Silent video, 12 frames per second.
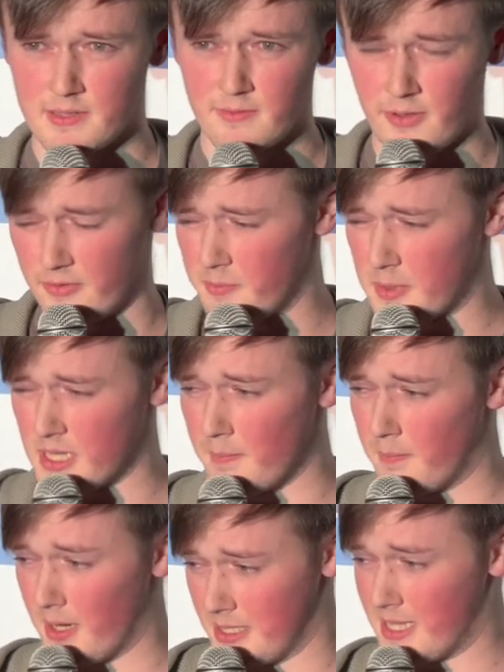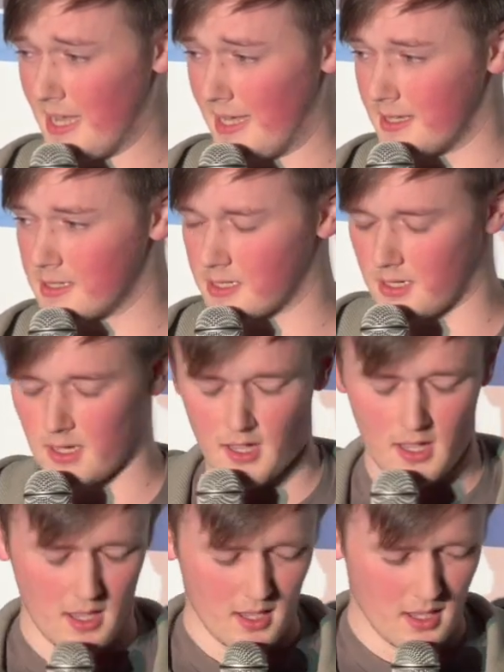and 50% my tears,
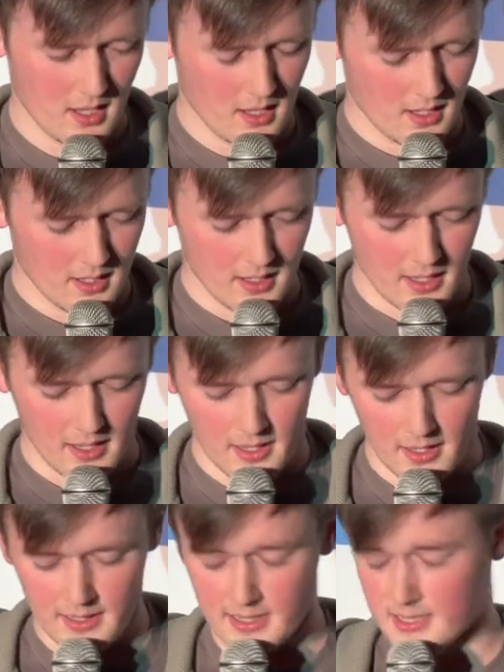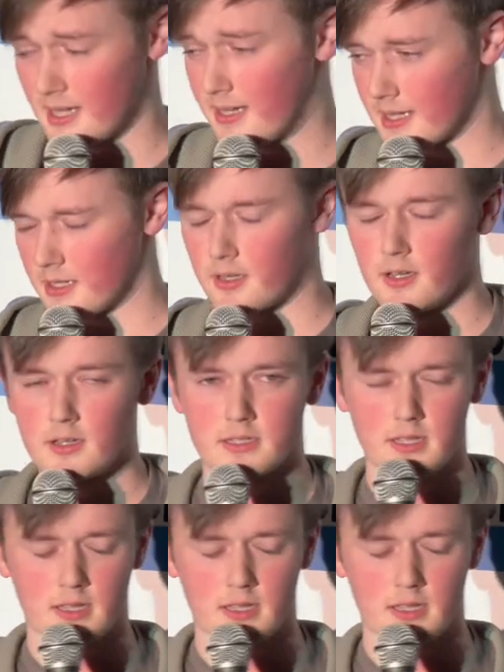he said, yes, I could.